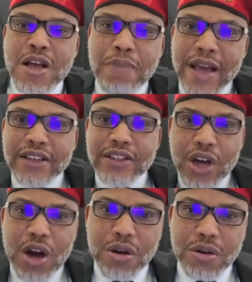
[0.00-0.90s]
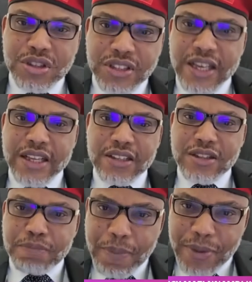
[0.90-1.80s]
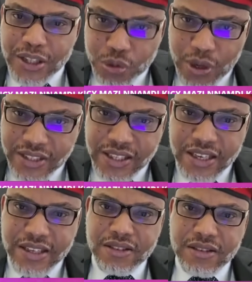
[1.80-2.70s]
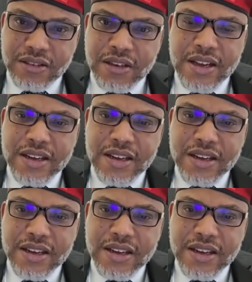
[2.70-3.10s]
But those still perpetuating